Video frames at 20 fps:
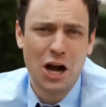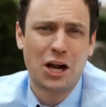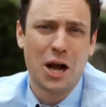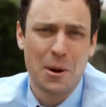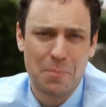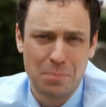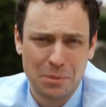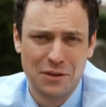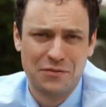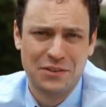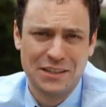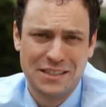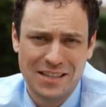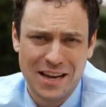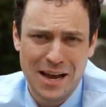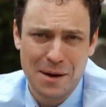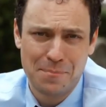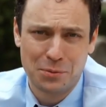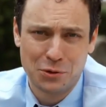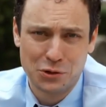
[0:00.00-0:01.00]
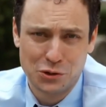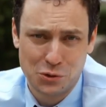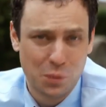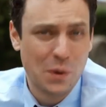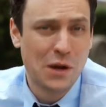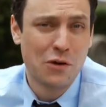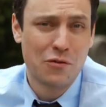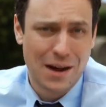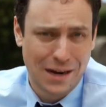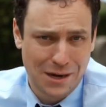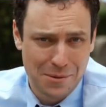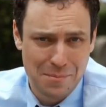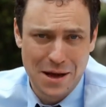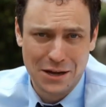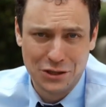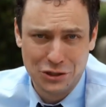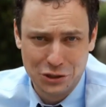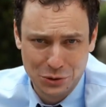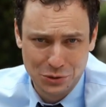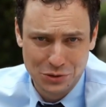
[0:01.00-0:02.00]
A couple of examples we
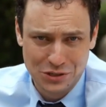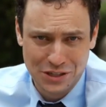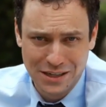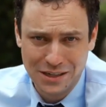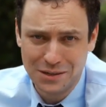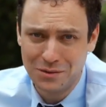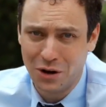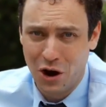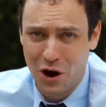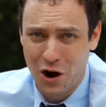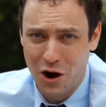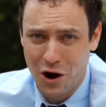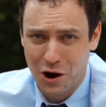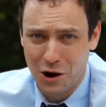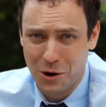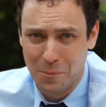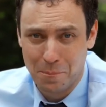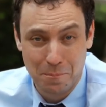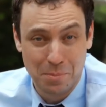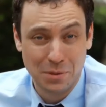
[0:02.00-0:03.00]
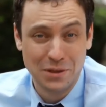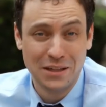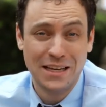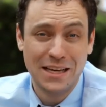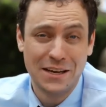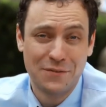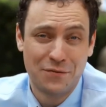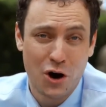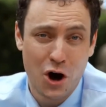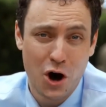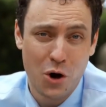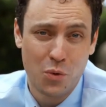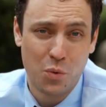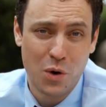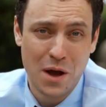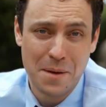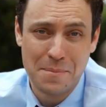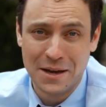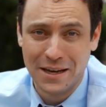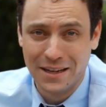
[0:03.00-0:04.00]
recommend using are believe all
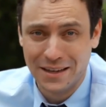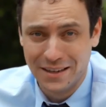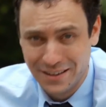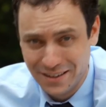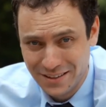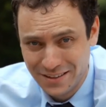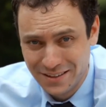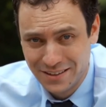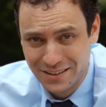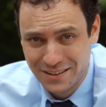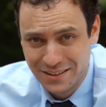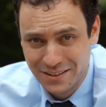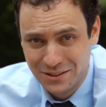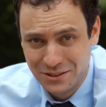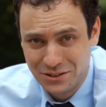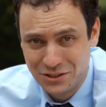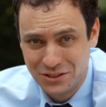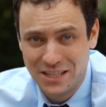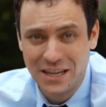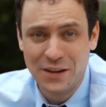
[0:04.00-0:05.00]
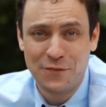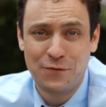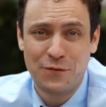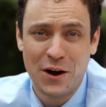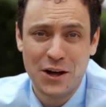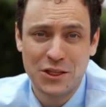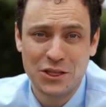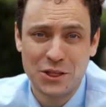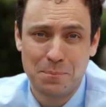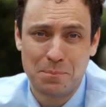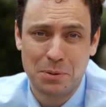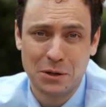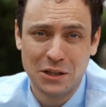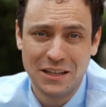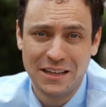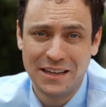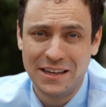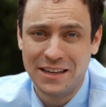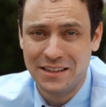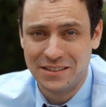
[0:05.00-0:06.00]
women, defund the
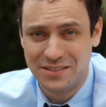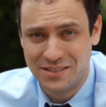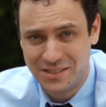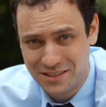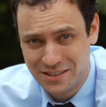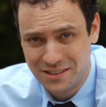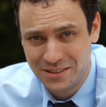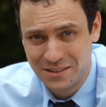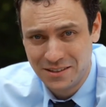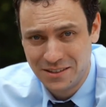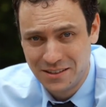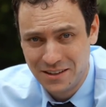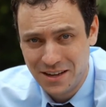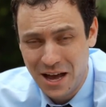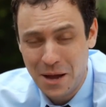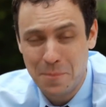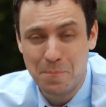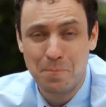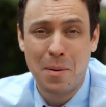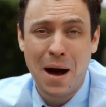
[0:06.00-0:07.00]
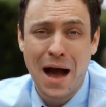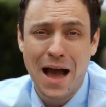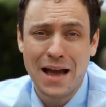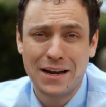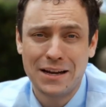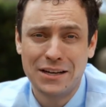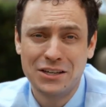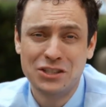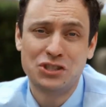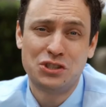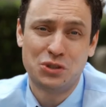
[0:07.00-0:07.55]
police, and Biden